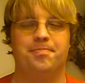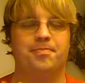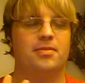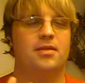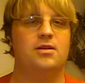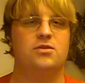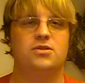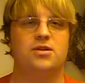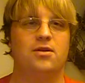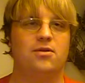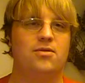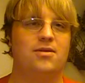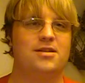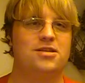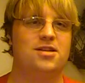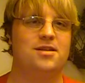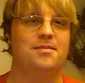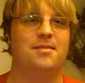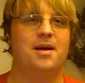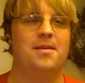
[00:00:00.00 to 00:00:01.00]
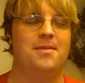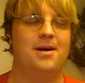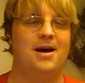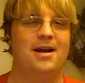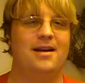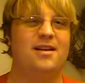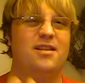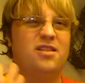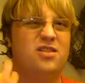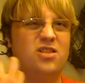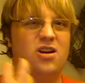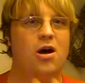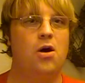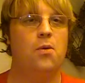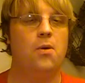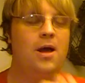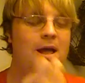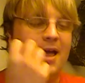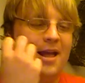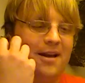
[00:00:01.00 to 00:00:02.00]
there's no question in my mind.
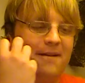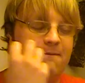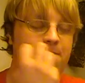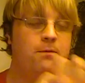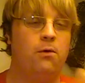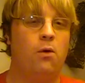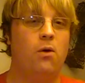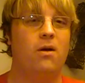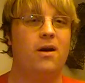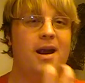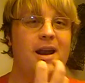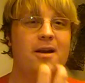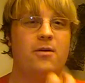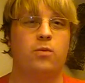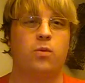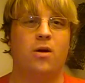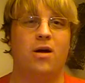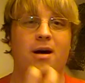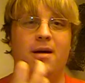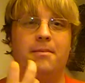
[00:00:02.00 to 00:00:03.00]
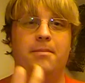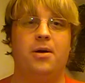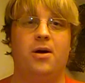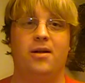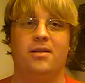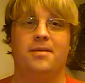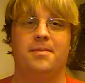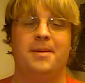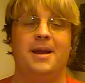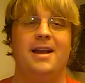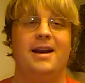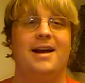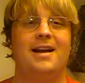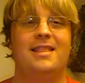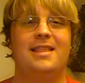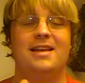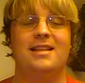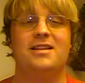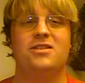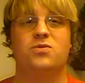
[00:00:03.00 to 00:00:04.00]
Though, for a Ron Paul debate,
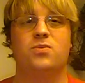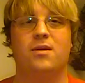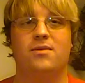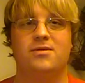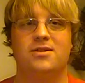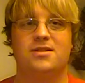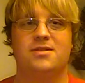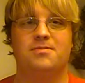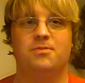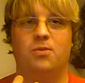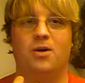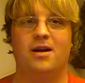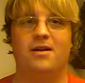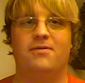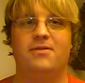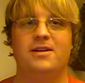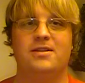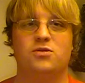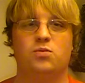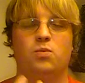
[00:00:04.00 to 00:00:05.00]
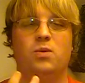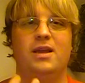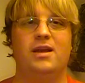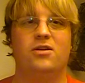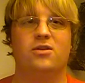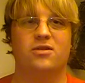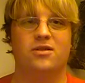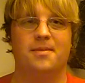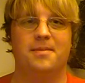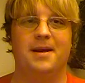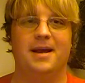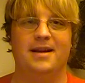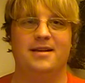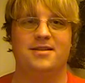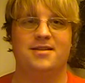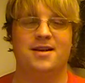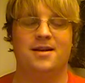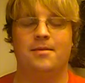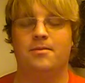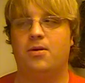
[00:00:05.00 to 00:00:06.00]
I think this one was one of his weaker
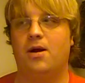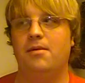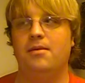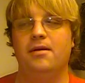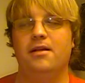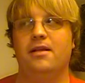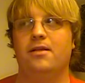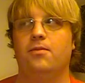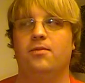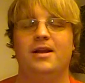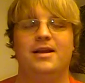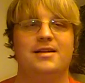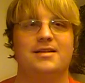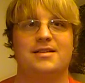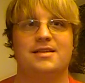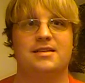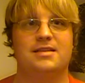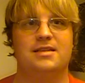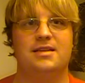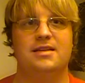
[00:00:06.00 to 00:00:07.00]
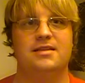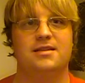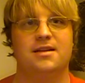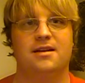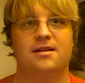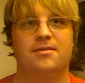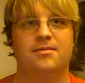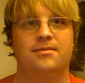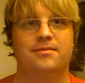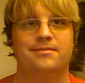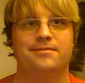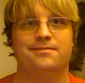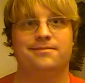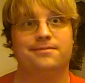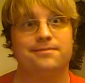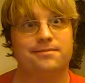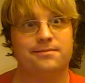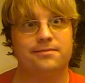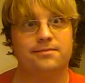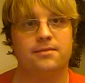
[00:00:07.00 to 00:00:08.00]
debates. Probably the weakest this season.
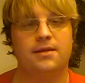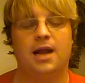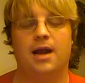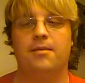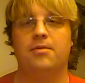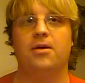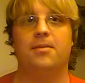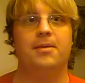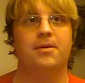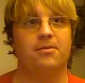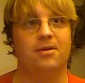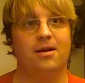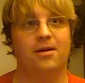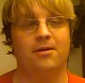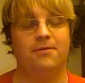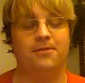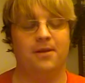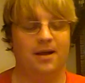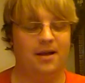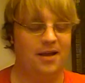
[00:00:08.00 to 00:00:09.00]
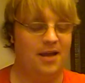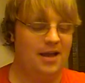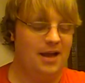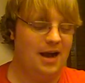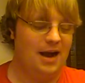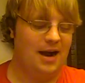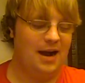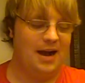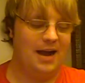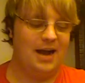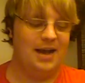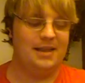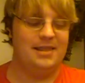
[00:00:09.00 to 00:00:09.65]
I'm going to be real with you. I